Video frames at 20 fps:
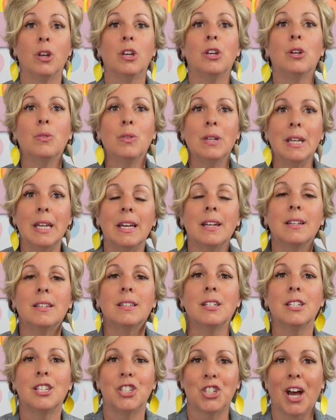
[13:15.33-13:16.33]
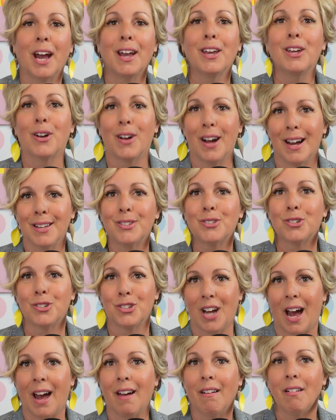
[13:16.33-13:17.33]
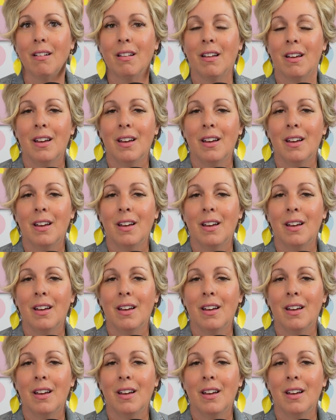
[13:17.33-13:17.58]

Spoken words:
you need to check your estradiol.